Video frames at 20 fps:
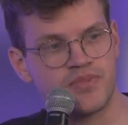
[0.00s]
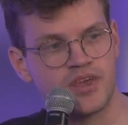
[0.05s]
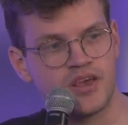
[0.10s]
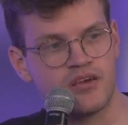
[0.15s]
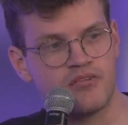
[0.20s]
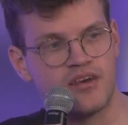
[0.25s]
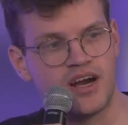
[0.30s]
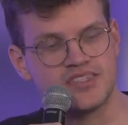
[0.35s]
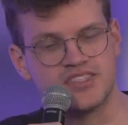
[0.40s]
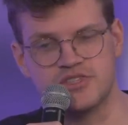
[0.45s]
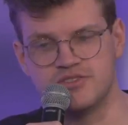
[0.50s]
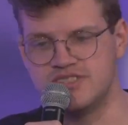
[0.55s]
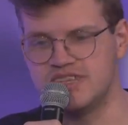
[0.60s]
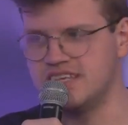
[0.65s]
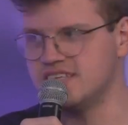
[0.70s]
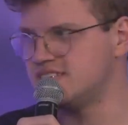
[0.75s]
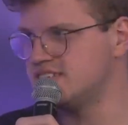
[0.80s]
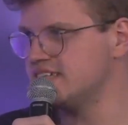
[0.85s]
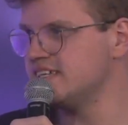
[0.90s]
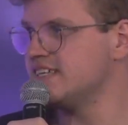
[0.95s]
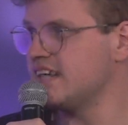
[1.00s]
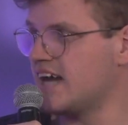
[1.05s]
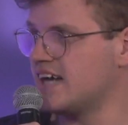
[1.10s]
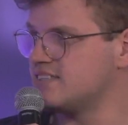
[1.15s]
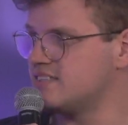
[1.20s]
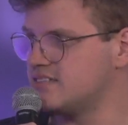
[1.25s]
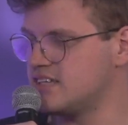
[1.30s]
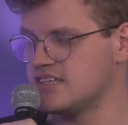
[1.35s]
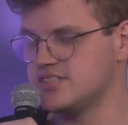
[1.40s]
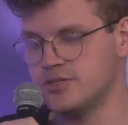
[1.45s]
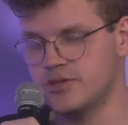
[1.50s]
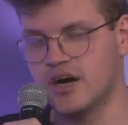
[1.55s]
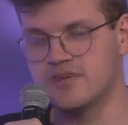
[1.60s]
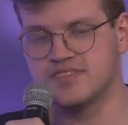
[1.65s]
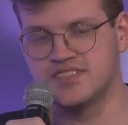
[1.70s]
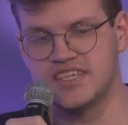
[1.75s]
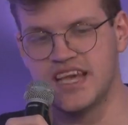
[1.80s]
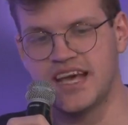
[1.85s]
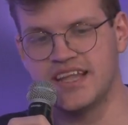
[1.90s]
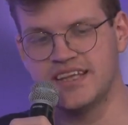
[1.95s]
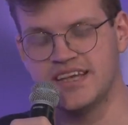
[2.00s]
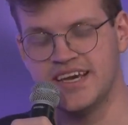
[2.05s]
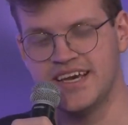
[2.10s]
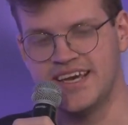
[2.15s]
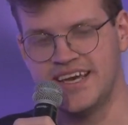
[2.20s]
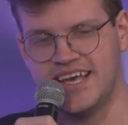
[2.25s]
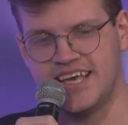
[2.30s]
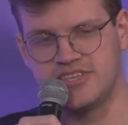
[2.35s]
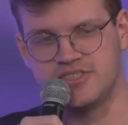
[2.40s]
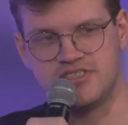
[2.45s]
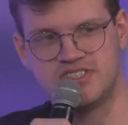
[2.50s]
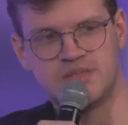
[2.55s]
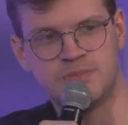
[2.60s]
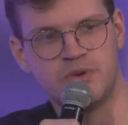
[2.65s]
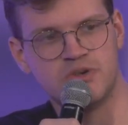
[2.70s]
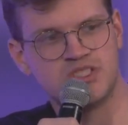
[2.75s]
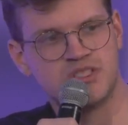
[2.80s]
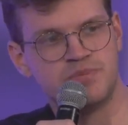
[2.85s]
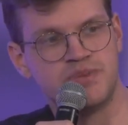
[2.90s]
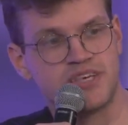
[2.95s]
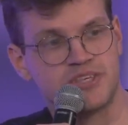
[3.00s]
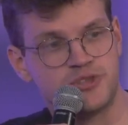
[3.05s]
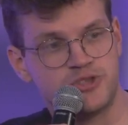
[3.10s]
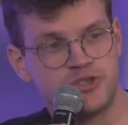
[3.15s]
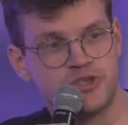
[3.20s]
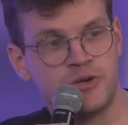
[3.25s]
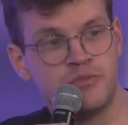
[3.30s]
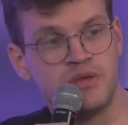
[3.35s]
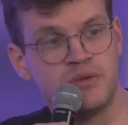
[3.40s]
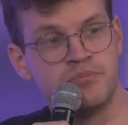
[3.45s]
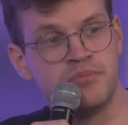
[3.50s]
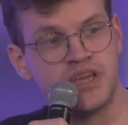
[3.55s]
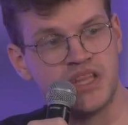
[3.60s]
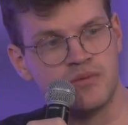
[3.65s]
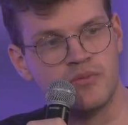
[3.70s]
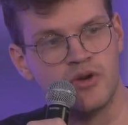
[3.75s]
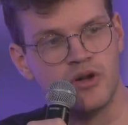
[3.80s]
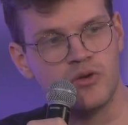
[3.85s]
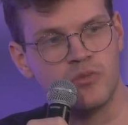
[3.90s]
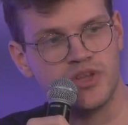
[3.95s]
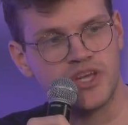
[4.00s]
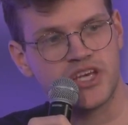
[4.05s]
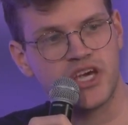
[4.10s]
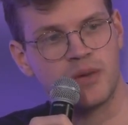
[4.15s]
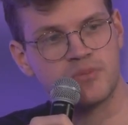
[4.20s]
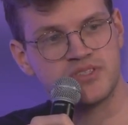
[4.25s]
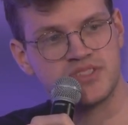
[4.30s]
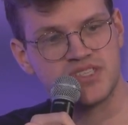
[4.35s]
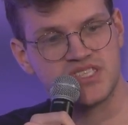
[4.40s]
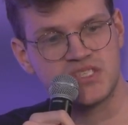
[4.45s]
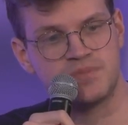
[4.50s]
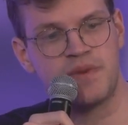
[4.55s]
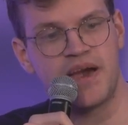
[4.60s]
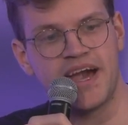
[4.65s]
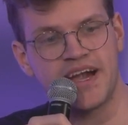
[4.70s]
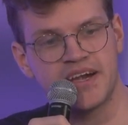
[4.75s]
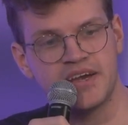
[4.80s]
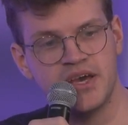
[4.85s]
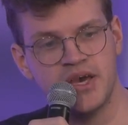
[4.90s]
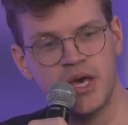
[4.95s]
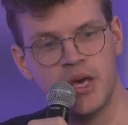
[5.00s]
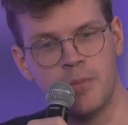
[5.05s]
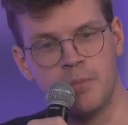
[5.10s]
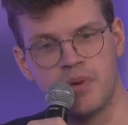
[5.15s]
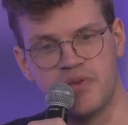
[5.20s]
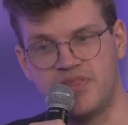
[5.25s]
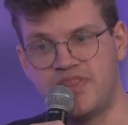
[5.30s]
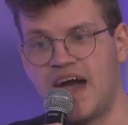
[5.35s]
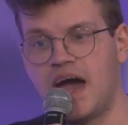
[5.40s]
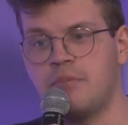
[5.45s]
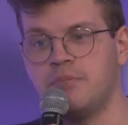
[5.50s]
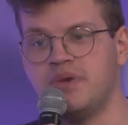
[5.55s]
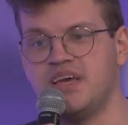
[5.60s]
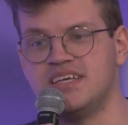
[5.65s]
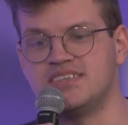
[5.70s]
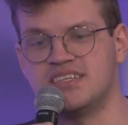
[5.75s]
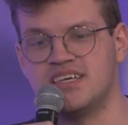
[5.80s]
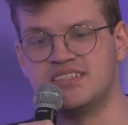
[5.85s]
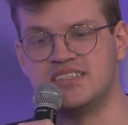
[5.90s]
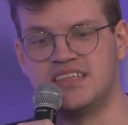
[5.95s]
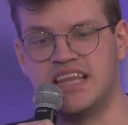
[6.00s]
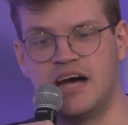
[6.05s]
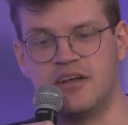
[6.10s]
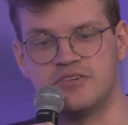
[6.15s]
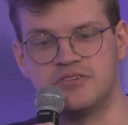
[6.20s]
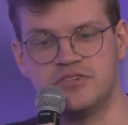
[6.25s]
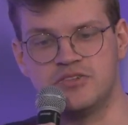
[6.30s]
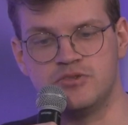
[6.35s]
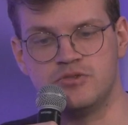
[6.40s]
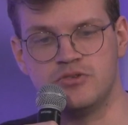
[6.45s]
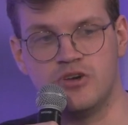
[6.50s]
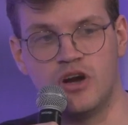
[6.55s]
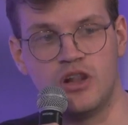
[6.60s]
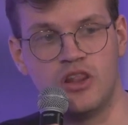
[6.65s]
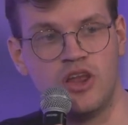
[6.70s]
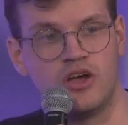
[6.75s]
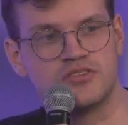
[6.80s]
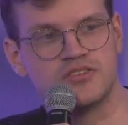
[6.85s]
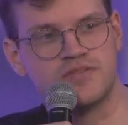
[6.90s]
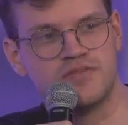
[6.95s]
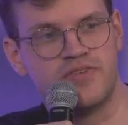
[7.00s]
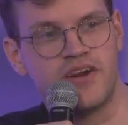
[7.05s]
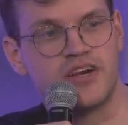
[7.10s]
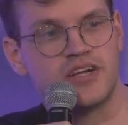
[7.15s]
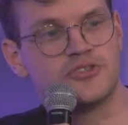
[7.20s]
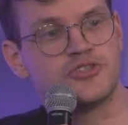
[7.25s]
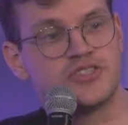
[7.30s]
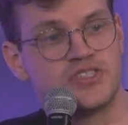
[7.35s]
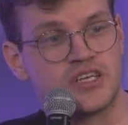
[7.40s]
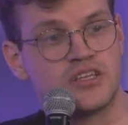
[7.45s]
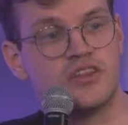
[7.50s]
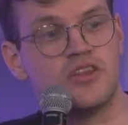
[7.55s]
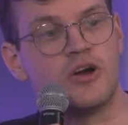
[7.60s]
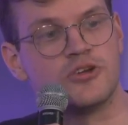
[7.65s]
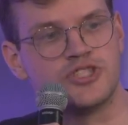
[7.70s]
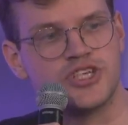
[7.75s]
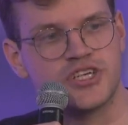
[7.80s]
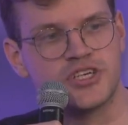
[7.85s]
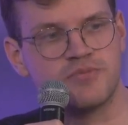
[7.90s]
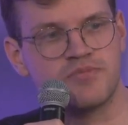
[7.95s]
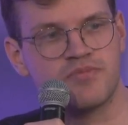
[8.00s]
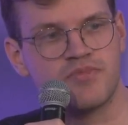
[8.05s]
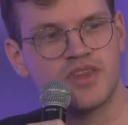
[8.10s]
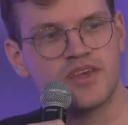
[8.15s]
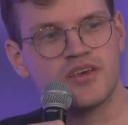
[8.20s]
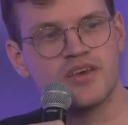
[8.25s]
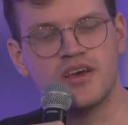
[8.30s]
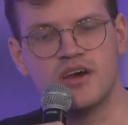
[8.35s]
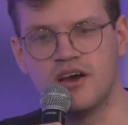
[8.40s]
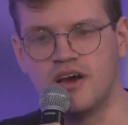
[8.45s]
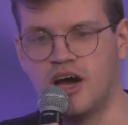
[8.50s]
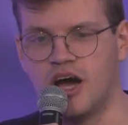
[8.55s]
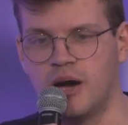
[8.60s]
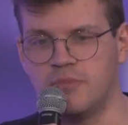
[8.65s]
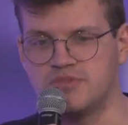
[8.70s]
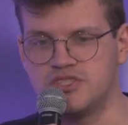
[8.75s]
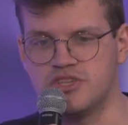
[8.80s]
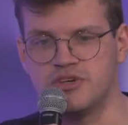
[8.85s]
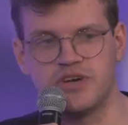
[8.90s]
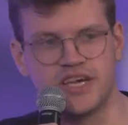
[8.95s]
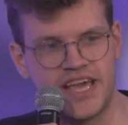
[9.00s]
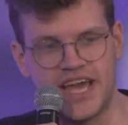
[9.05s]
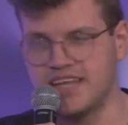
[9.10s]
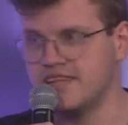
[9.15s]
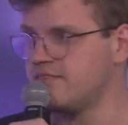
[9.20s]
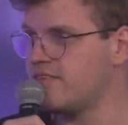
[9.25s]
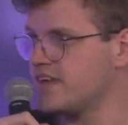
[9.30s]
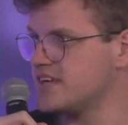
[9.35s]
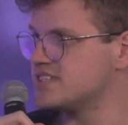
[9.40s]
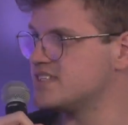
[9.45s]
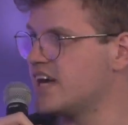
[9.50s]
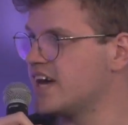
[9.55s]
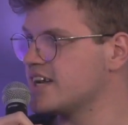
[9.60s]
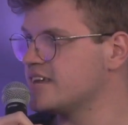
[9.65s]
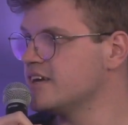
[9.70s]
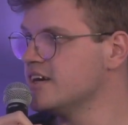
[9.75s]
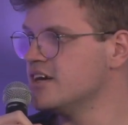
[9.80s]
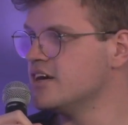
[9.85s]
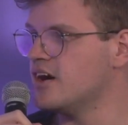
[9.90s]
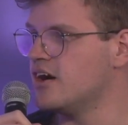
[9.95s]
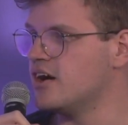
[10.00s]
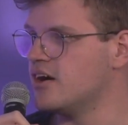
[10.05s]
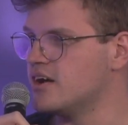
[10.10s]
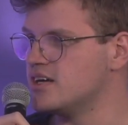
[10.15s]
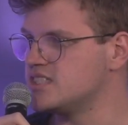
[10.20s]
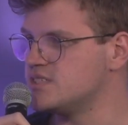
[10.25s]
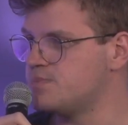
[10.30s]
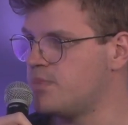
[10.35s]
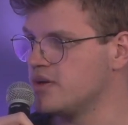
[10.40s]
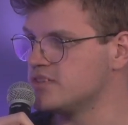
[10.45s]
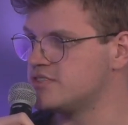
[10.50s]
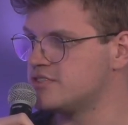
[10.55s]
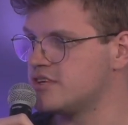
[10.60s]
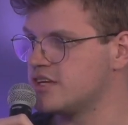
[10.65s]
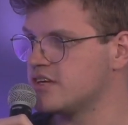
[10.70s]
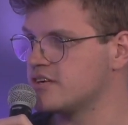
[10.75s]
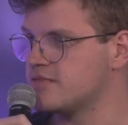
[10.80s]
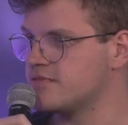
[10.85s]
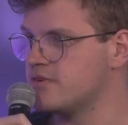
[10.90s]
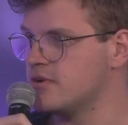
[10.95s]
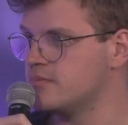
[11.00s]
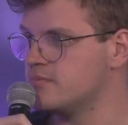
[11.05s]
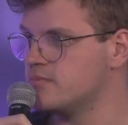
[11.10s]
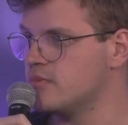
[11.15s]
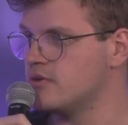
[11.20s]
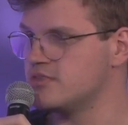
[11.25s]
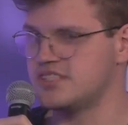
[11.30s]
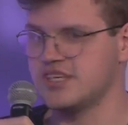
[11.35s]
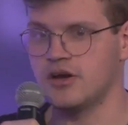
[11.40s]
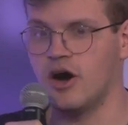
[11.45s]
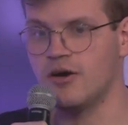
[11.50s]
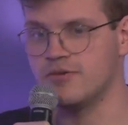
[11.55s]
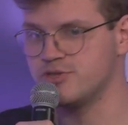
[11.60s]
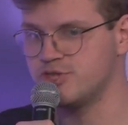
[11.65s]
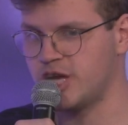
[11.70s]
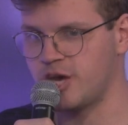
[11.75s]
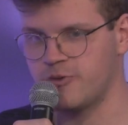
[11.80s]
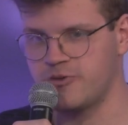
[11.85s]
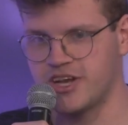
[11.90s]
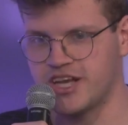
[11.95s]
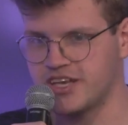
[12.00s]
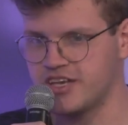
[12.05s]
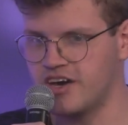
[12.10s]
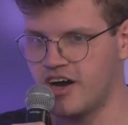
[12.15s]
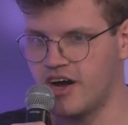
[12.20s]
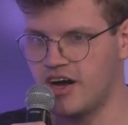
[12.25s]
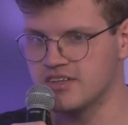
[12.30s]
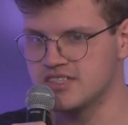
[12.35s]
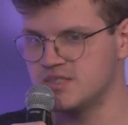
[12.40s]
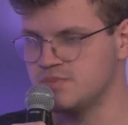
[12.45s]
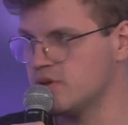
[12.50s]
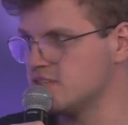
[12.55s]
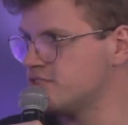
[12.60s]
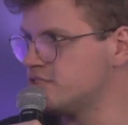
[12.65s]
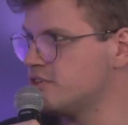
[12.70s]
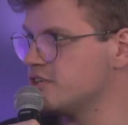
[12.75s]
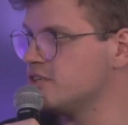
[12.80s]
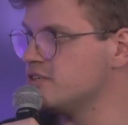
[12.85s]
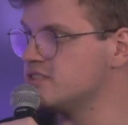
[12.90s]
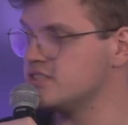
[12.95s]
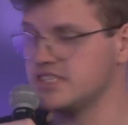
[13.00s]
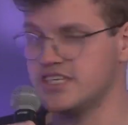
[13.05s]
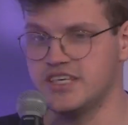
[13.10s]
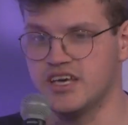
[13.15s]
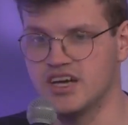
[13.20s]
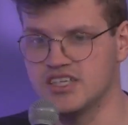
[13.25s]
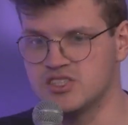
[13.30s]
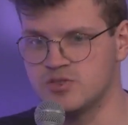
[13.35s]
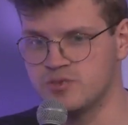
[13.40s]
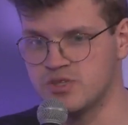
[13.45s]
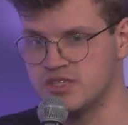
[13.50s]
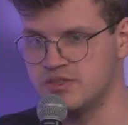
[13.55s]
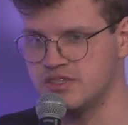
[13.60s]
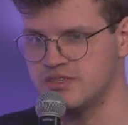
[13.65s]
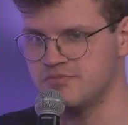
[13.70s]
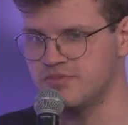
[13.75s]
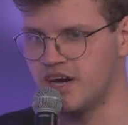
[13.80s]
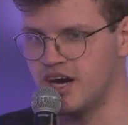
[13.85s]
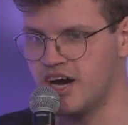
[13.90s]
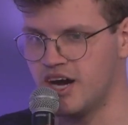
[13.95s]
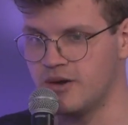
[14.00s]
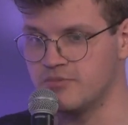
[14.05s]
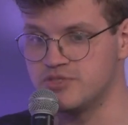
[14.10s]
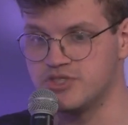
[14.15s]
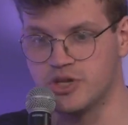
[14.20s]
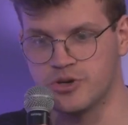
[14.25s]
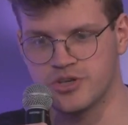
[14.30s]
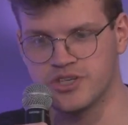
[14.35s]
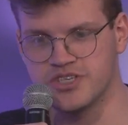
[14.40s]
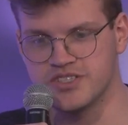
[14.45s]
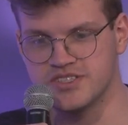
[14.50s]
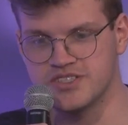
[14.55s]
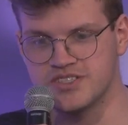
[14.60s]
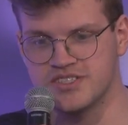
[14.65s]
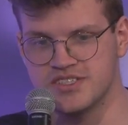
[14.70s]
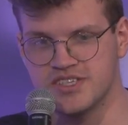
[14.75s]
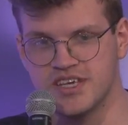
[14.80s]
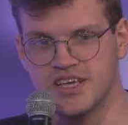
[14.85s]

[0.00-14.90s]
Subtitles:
Right? So it's as Yoav said, it's supposed to be extremely minimal when it comes to the spec, but that means it's allowed to do a lot of very interesting logic. So again, things like sponsoring from, say, off-chain credit cards, sponsoring using ERC-20 tokens.